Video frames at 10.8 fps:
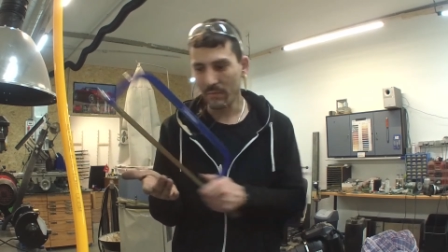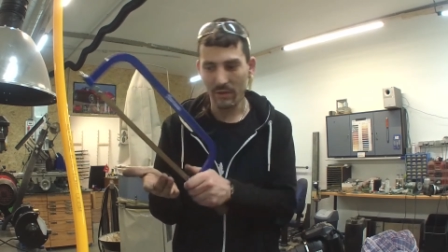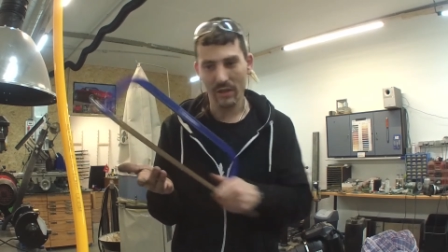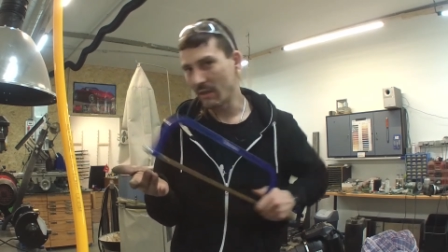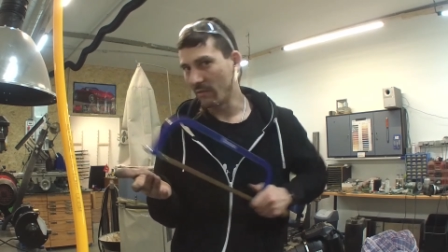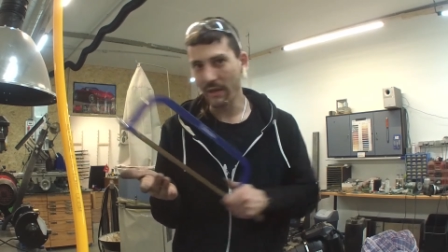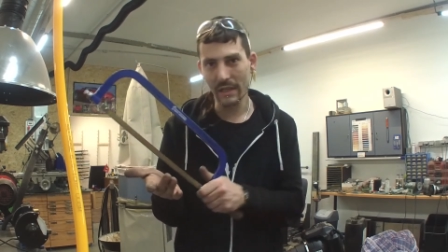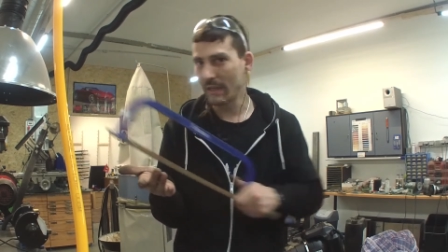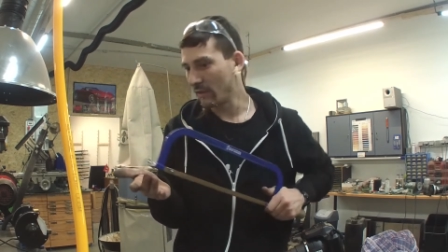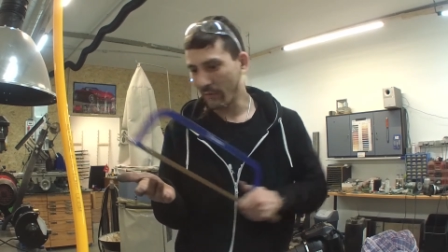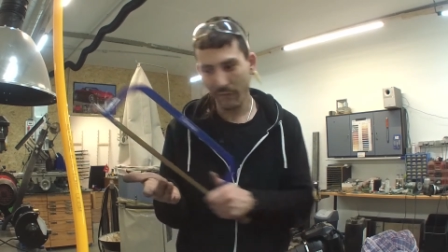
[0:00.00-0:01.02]
material
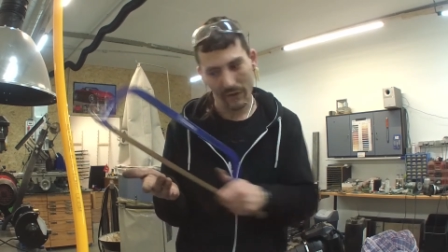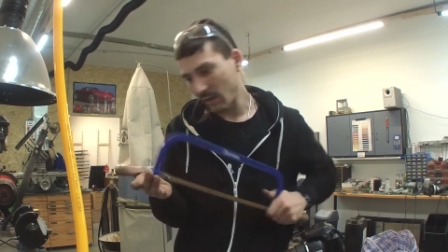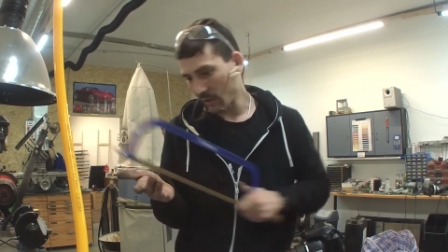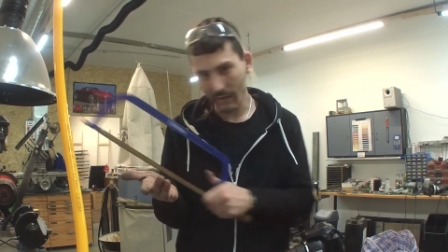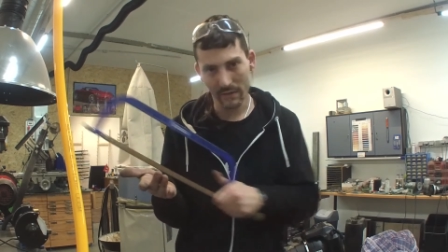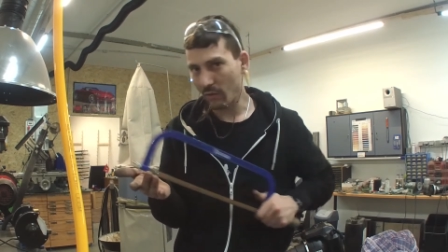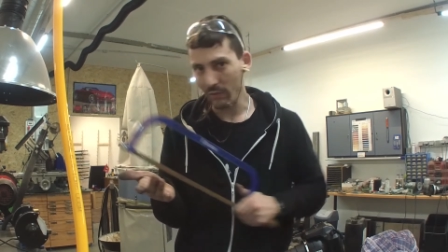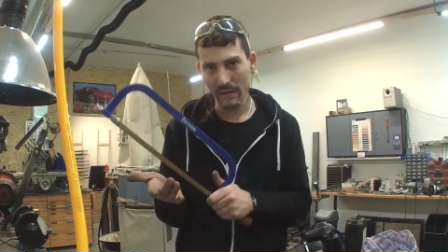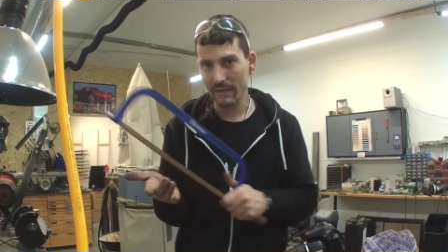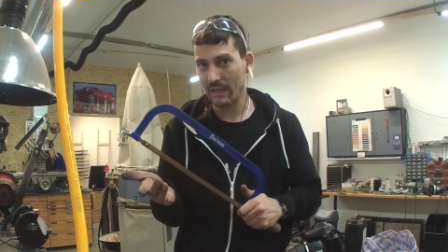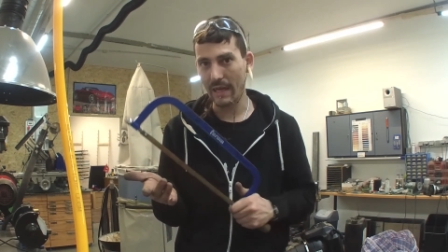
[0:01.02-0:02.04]
and you feel it's
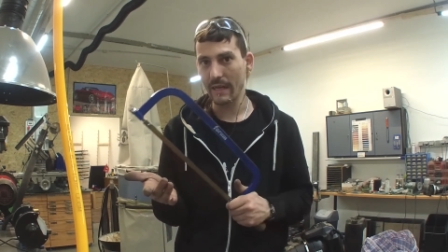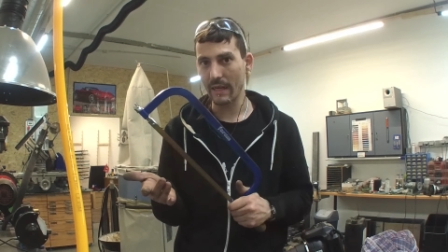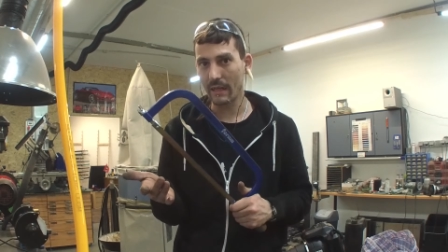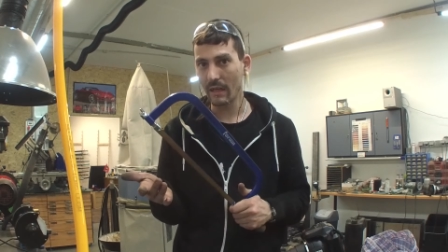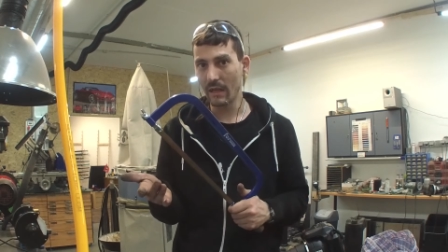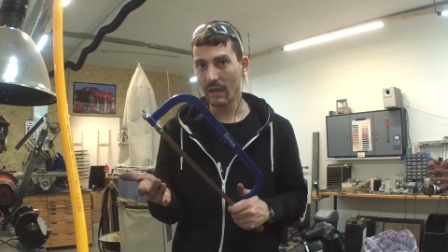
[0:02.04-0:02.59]
only sliding